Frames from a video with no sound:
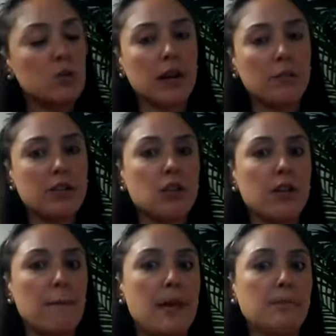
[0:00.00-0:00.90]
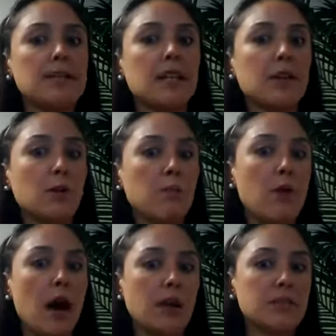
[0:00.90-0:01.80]
you want to make sure that baby's a little
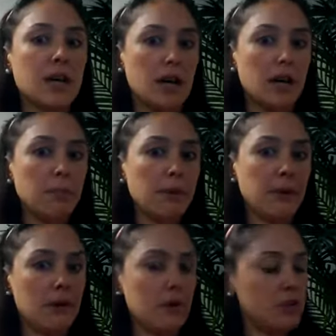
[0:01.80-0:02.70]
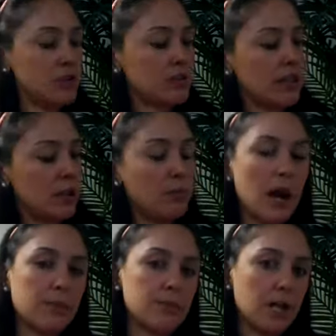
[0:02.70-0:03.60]
propped up, just a little
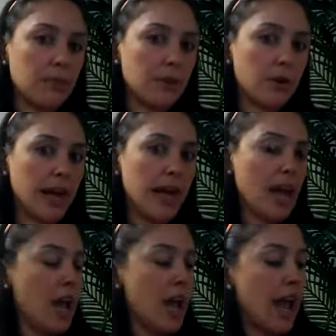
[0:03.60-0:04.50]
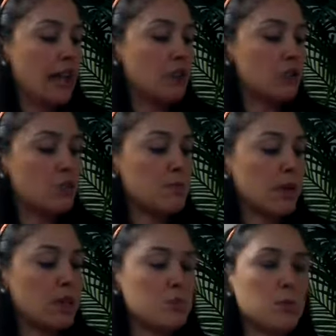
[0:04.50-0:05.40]
propped up, okay? And you'll just
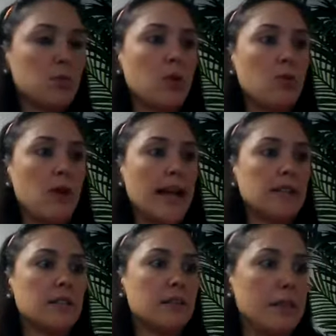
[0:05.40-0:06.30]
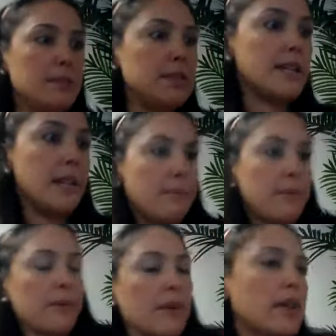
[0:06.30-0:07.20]
bring the spoon right to the baby's lip.
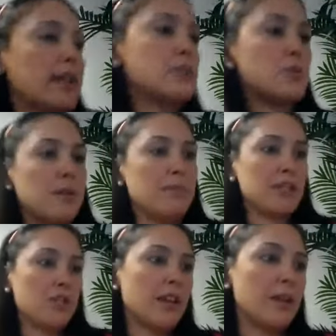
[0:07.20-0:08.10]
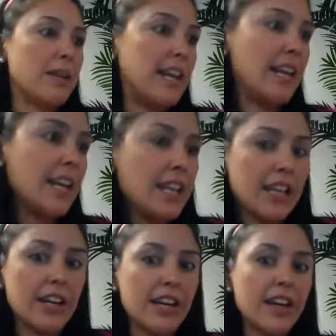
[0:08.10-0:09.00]
Just want to make sure that I'm getting in
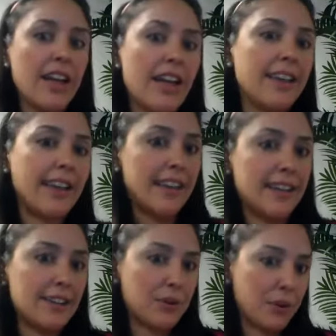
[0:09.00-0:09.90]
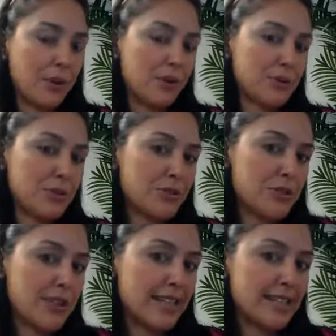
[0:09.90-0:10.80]
here, getting a little closer so
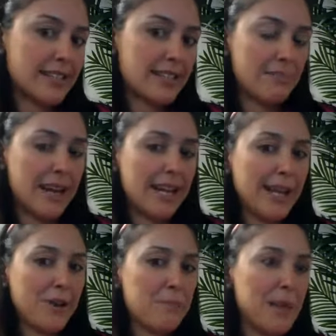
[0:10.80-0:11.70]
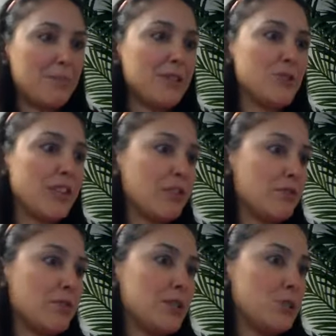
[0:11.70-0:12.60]
you guys can see my little baby drinking
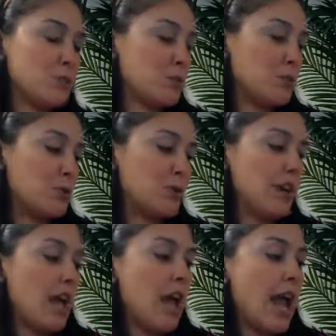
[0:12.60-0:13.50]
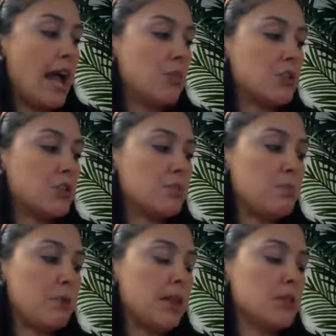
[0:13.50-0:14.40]
from his spoon. And we just
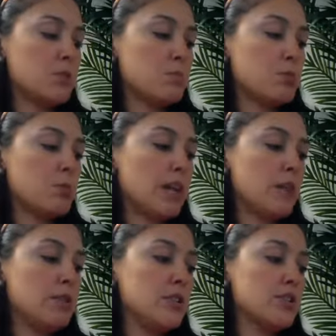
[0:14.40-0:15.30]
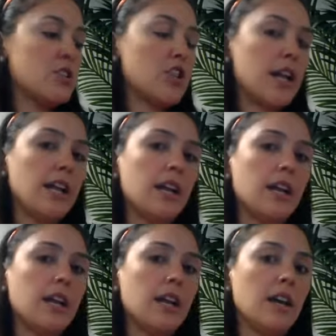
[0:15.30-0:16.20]
bring the spoon and we just
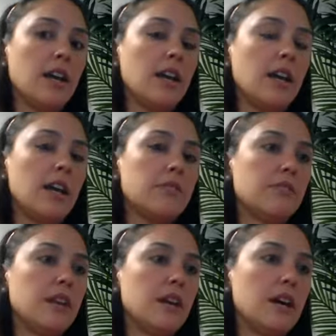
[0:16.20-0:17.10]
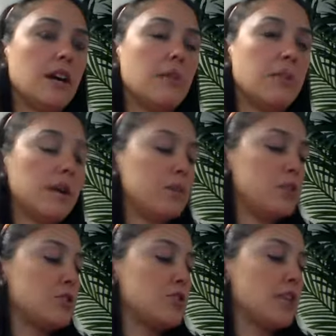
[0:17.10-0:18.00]
gently lift it up, and we
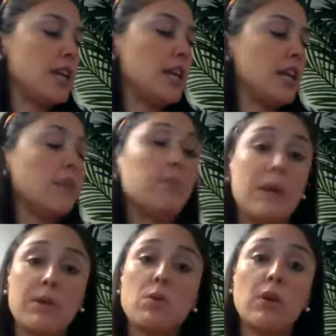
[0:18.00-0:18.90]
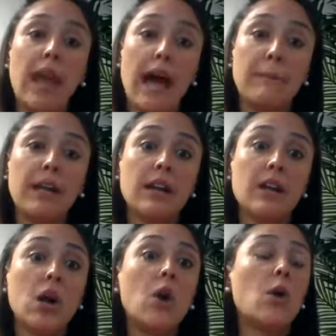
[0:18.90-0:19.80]
just gently, baby will lap it,
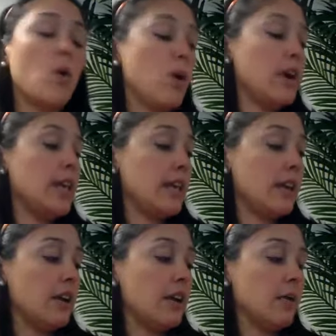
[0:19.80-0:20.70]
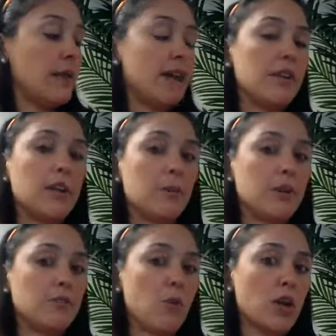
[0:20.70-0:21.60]
or here we have a little bit
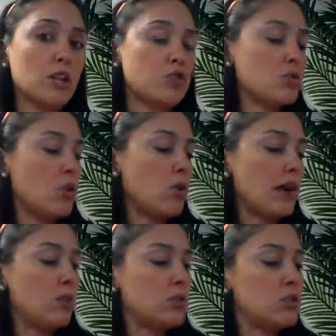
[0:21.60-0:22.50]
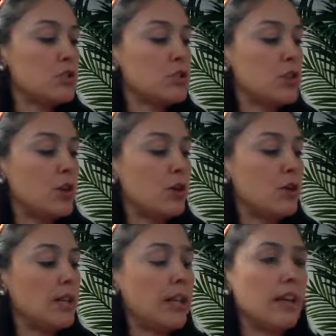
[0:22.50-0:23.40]
of more control, and we'll just
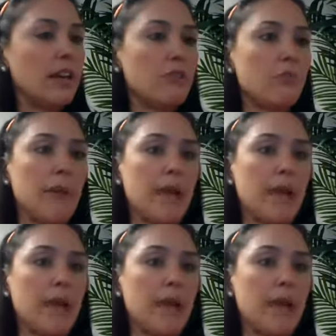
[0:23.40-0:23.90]
slowly give